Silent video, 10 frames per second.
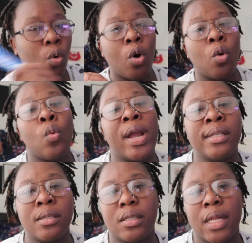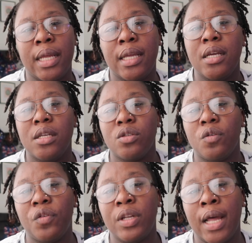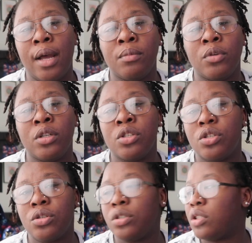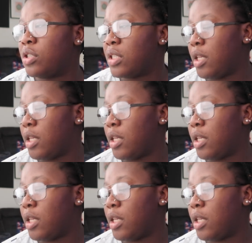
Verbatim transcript: On Wednesday. So for now, I'm going to just